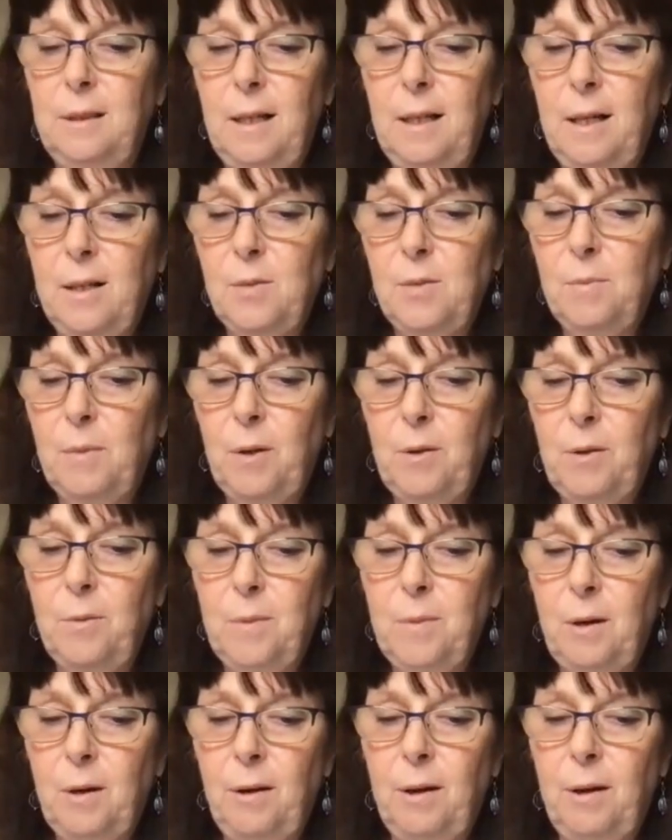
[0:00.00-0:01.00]
as Mother
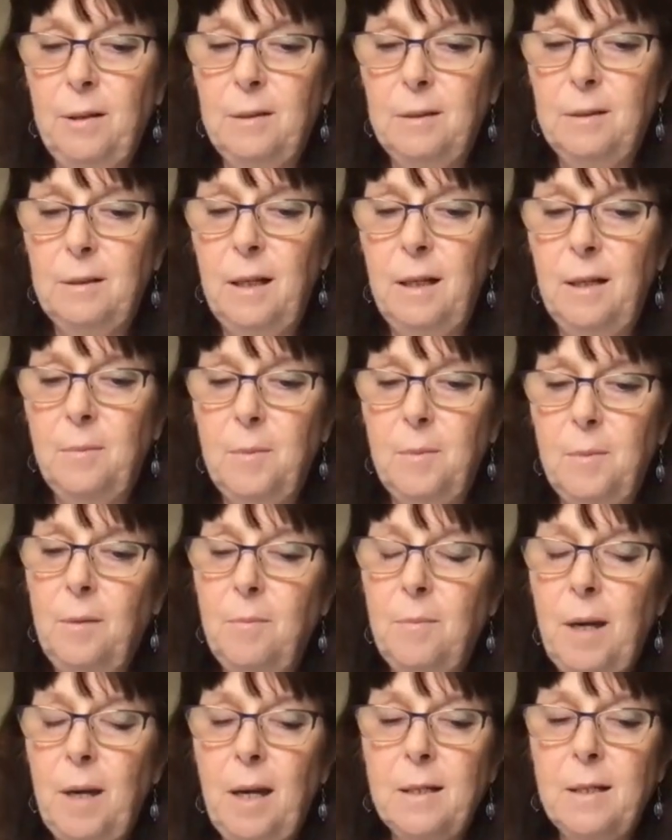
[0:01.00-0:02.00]
Mary and Mary
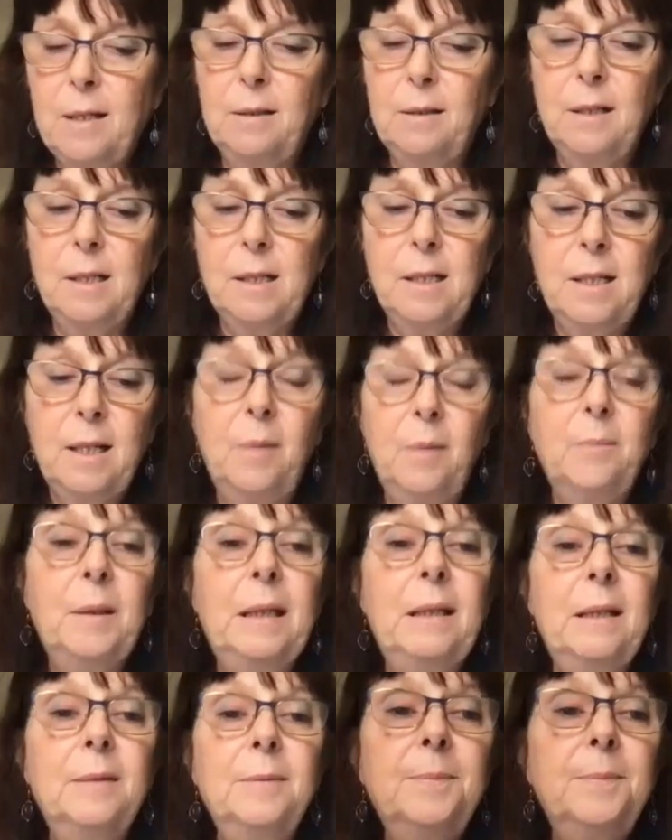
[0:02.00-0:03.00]
Magdalene step
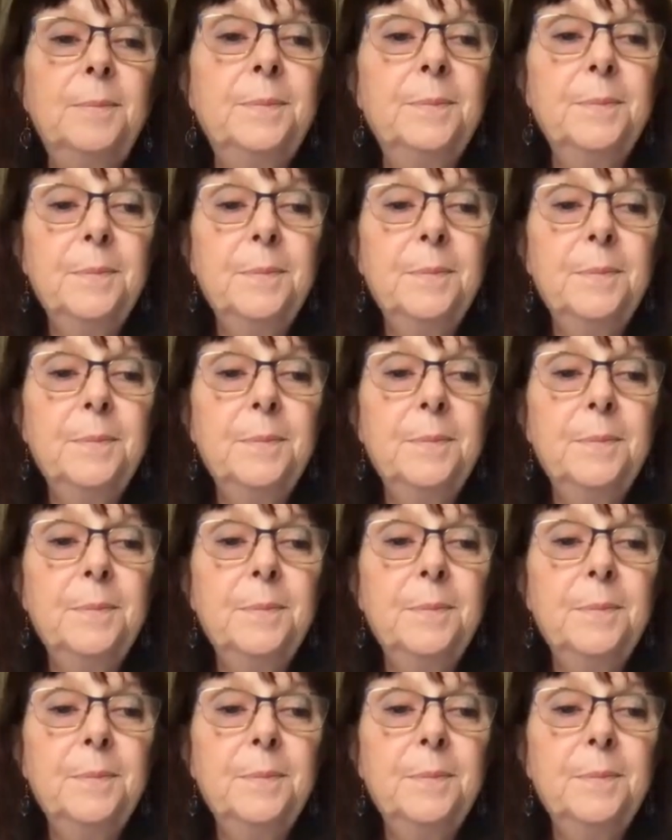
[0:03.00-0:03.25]
in,